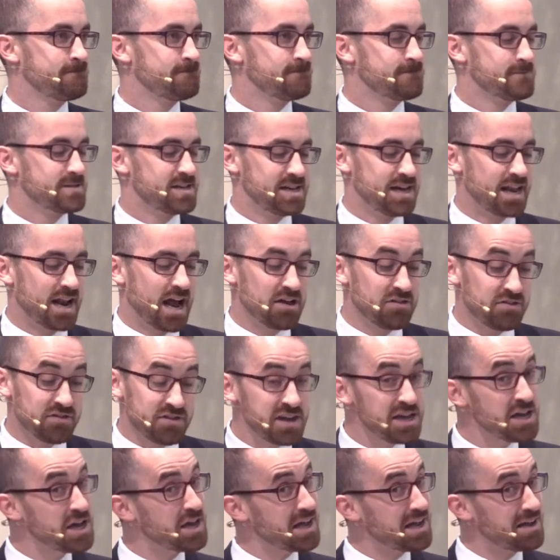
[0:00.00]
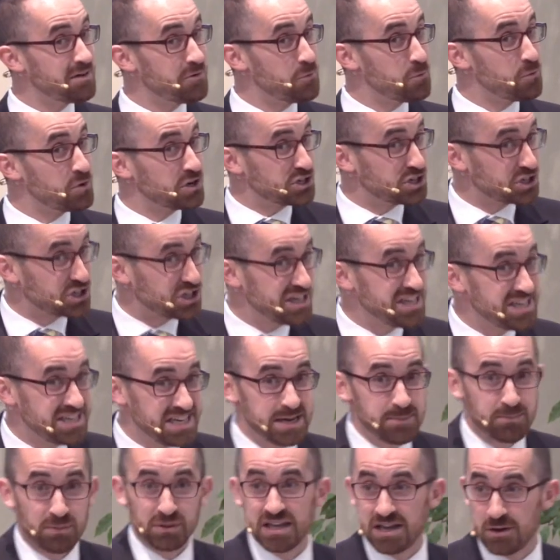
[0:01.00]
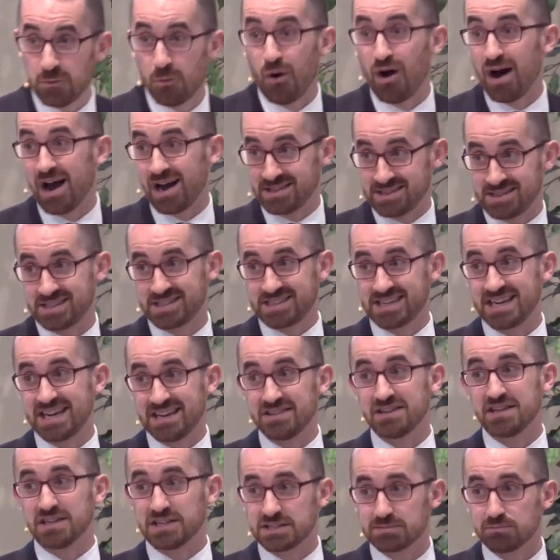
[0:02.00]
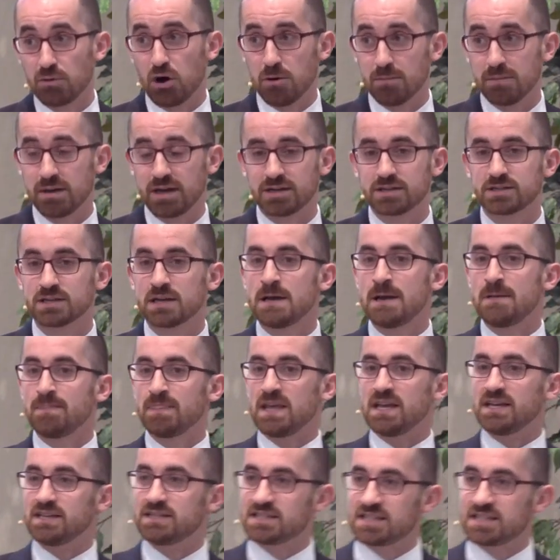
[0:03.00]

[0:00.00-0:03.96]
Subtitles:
And I think what she deeply wants in this moment is to